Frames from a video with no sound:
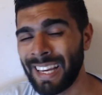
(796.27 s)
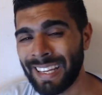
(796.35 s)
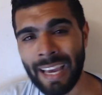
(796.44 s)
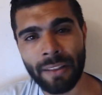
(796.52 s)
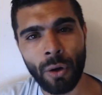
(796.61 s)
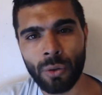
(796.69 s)

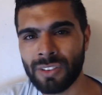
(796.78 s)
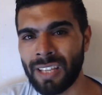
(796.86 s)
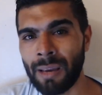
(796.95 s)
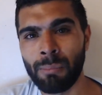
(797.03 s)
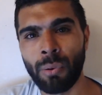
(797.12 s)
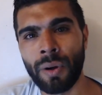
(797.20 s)
Get those
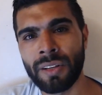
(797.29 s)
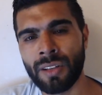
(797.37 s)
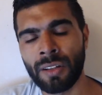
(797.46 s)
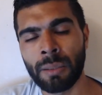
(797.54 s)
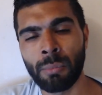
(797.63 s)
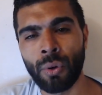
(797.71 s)
10 points
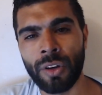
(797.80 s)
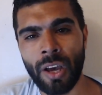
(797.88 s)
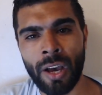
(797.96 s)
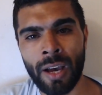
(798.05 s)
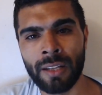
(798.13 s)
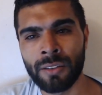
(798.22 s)
on the board
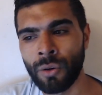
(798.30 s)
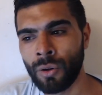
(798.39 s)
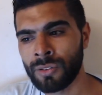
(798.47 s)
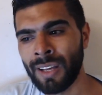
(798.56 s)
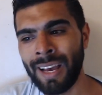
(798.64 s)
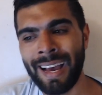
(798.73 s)
early
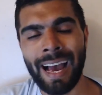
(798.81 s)
doors.